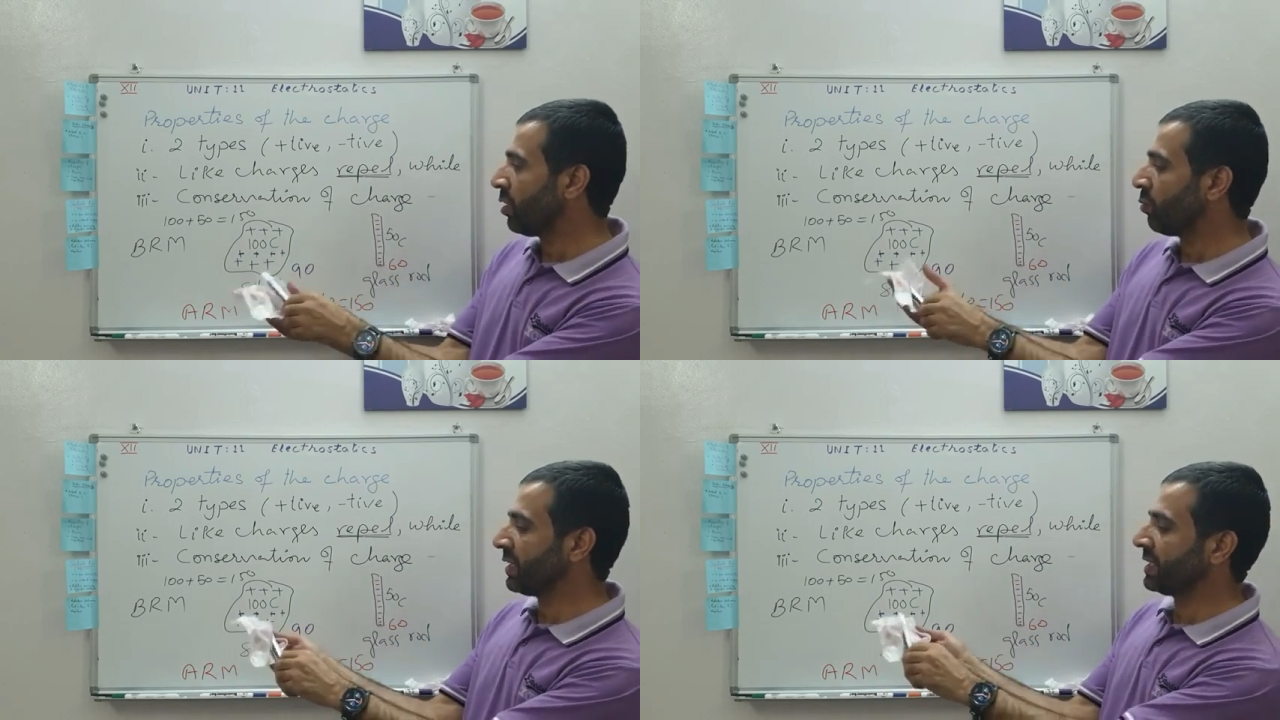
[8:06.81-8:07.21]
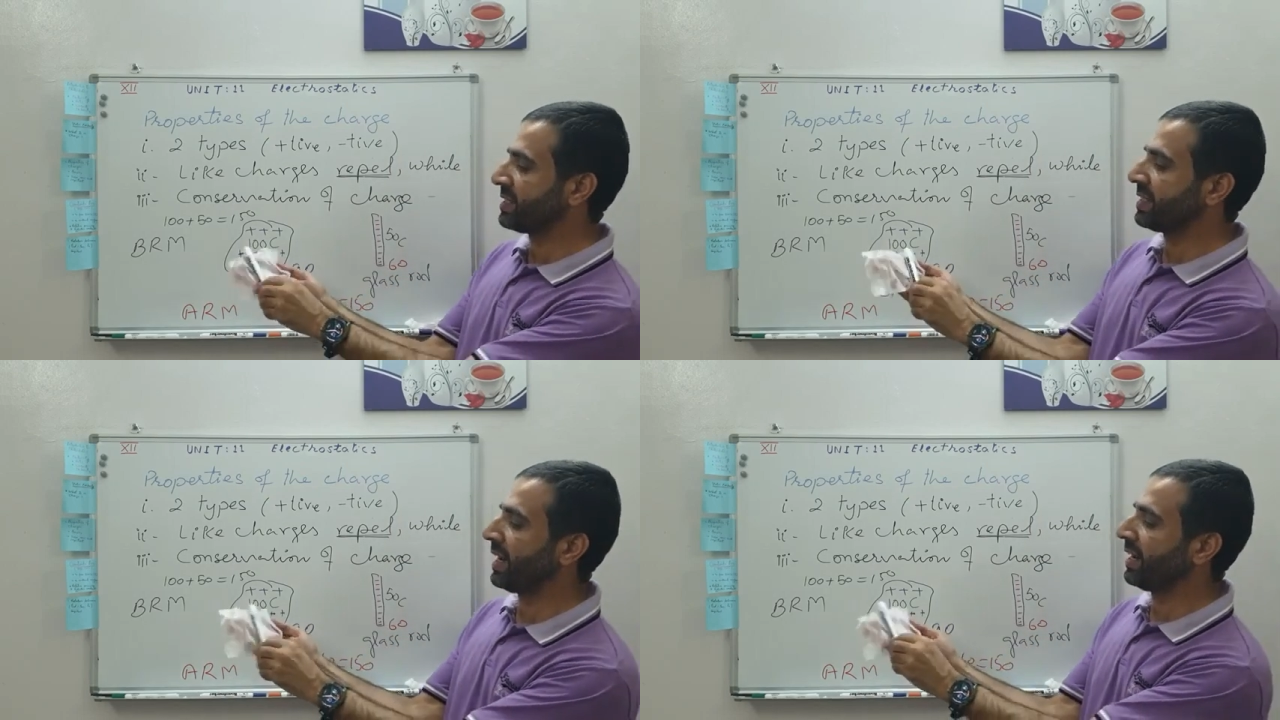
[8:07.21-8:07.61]
with a
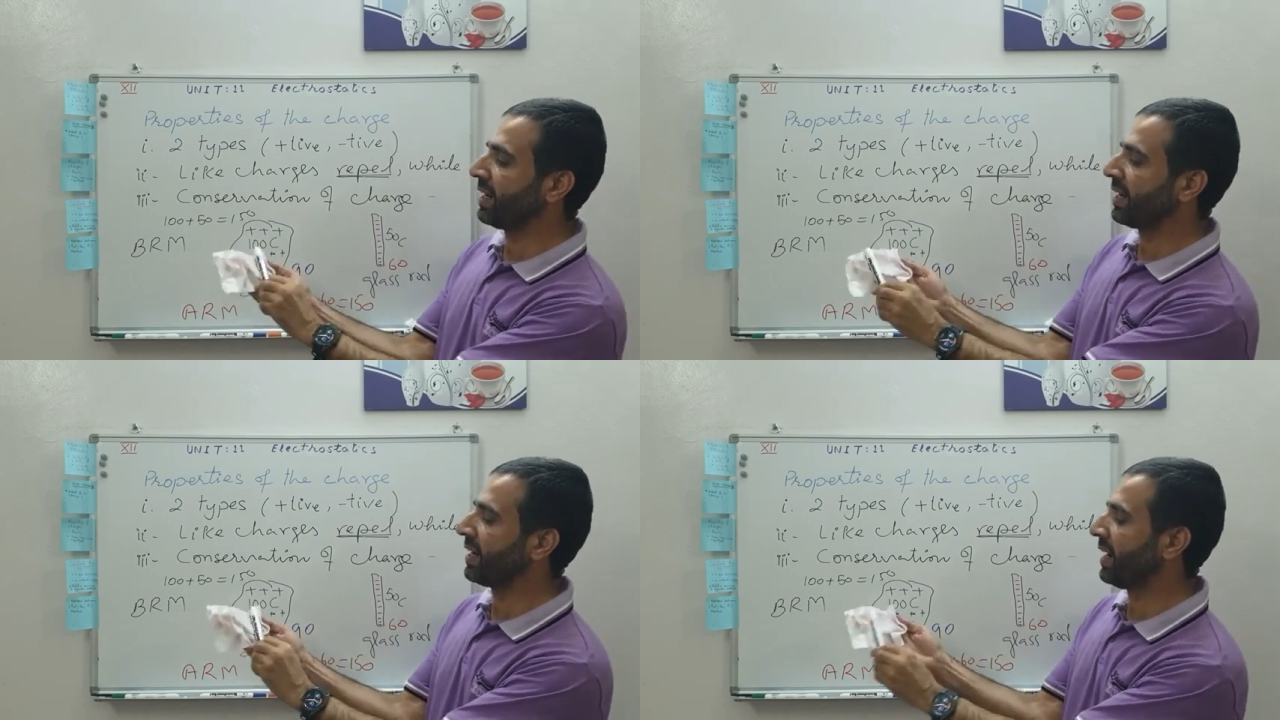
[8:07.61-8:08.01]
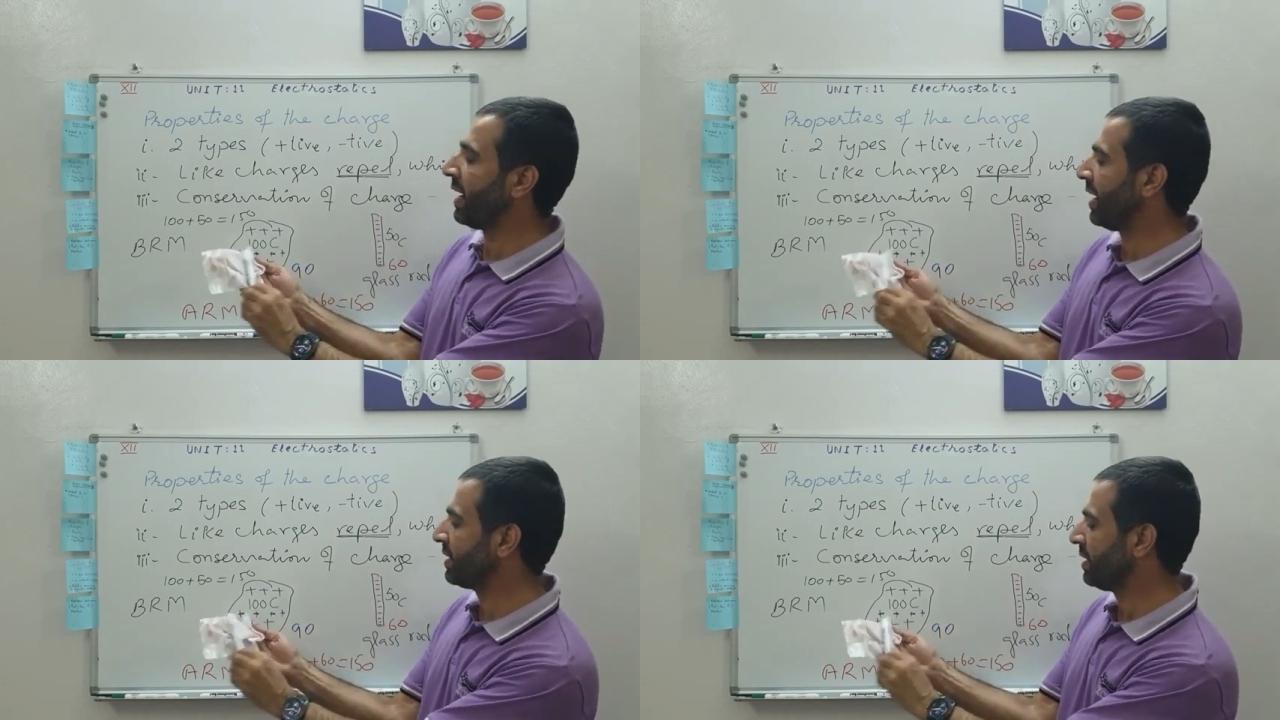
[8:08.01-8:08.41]
silk
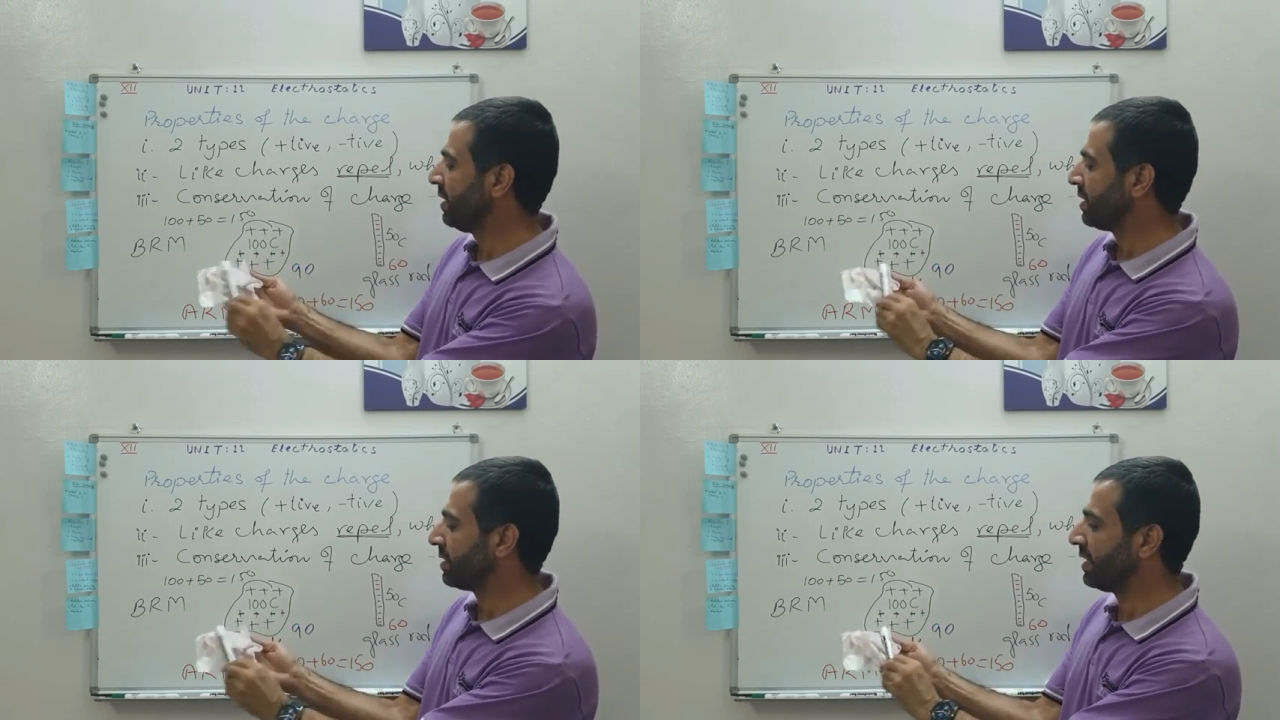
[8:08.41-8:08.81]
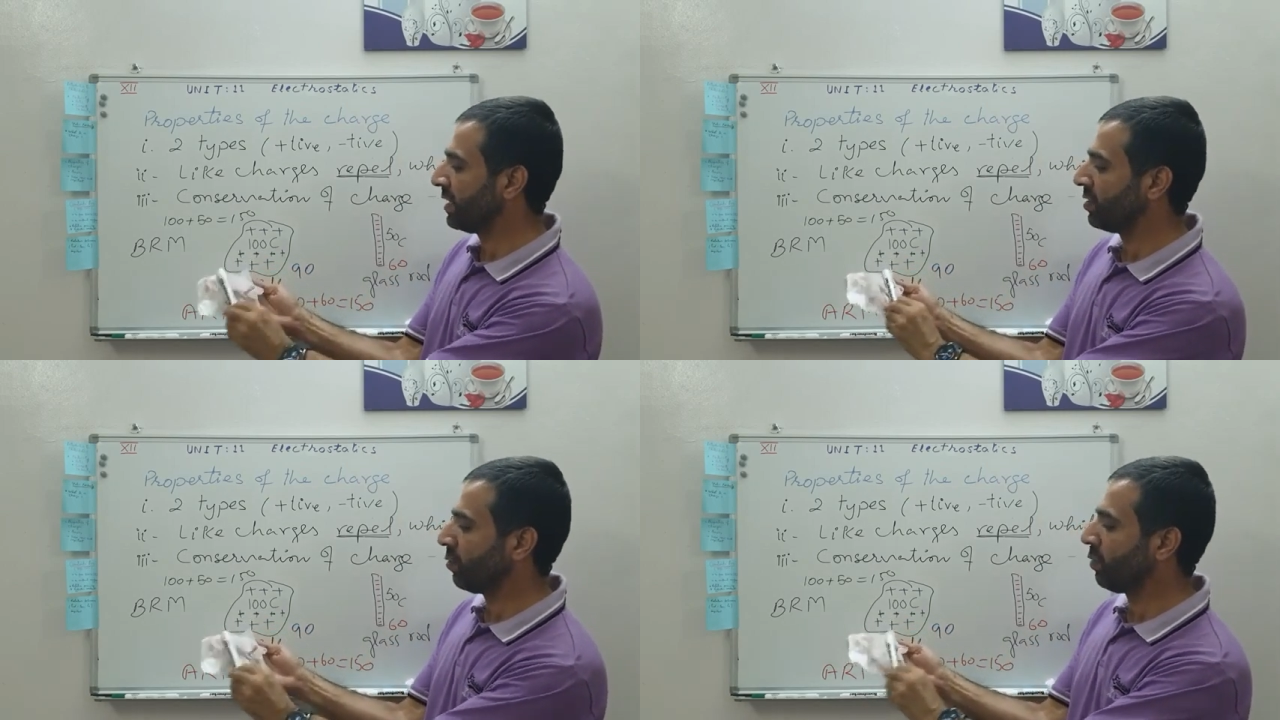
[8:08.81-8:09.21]
cloth,
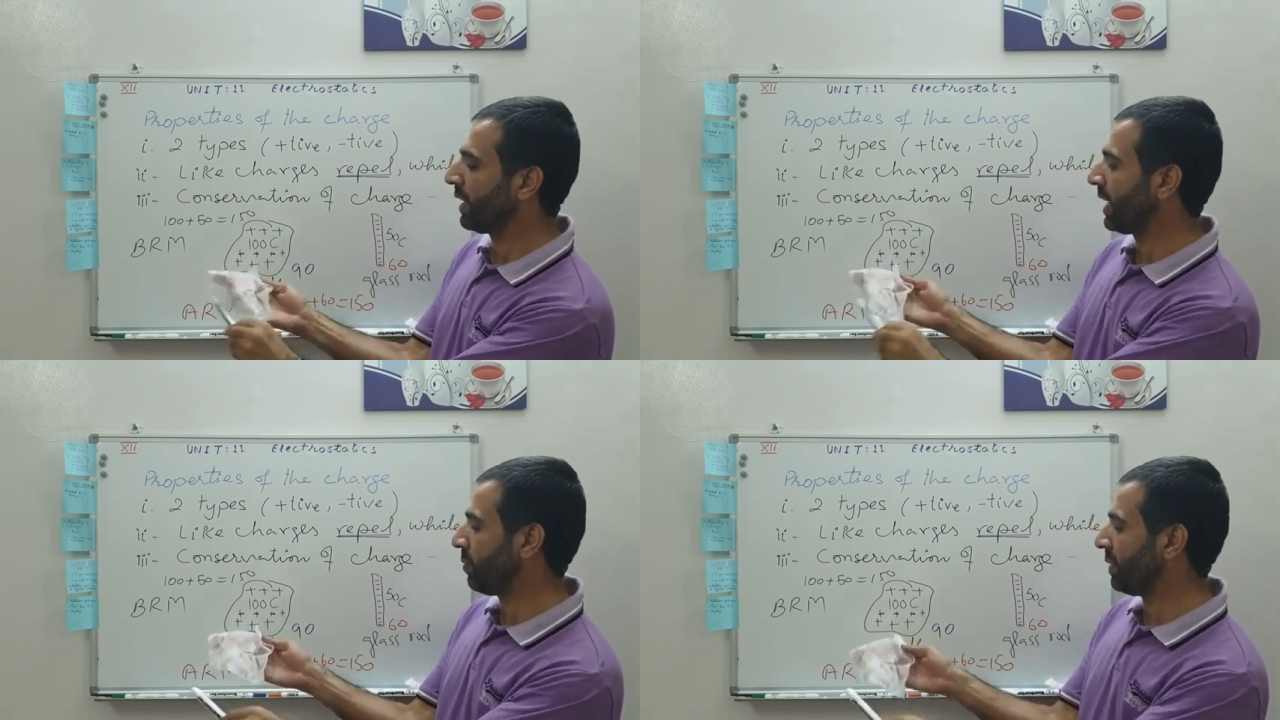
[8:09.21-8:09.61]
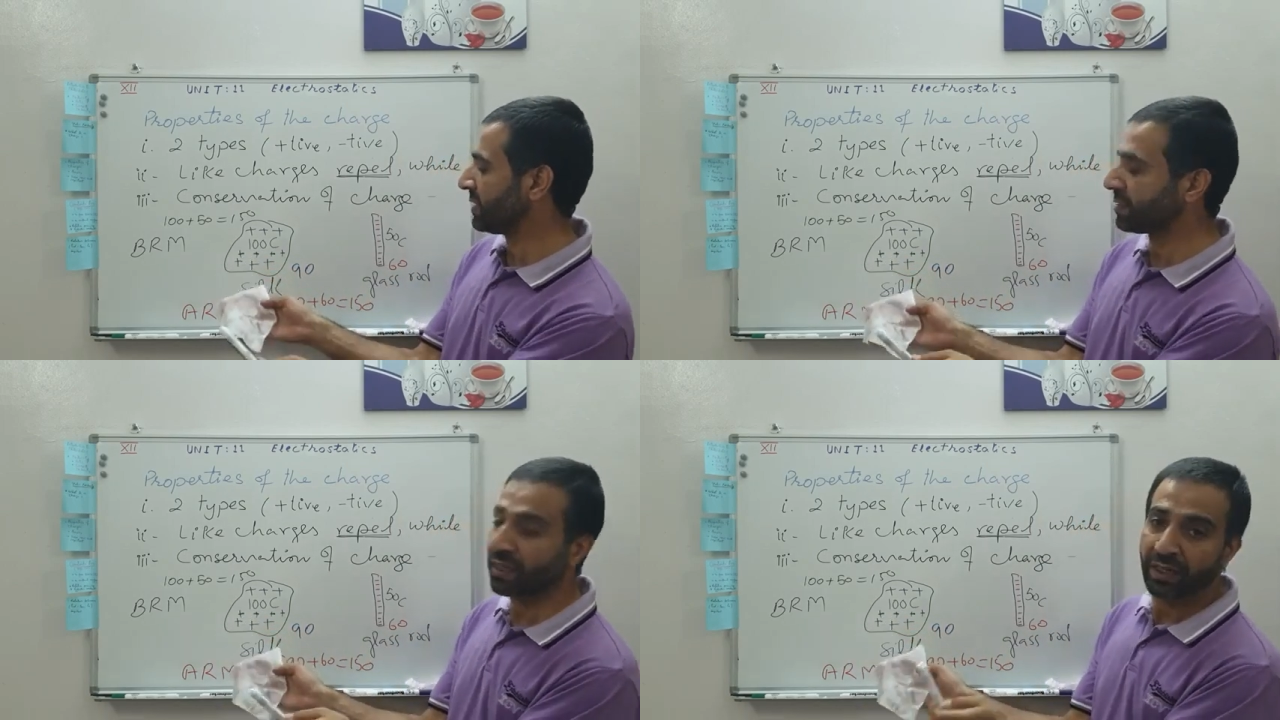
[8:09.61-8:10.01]
then what
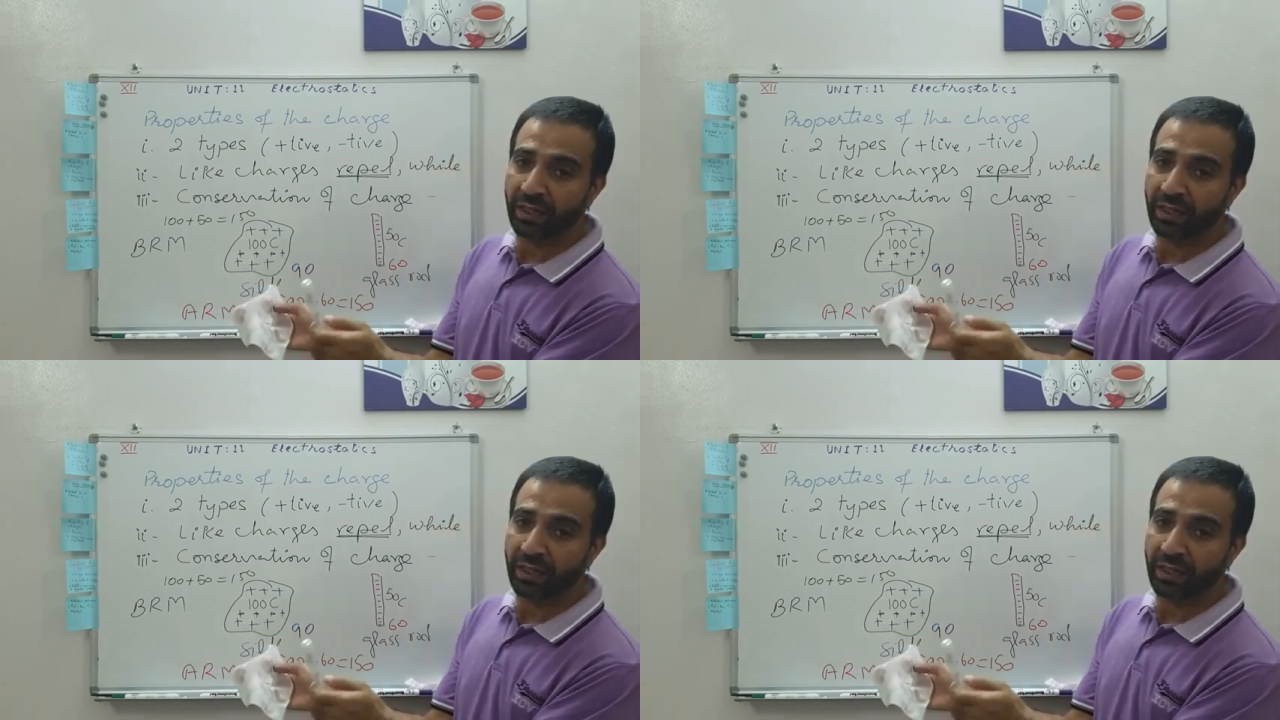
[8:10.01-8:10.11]
happens?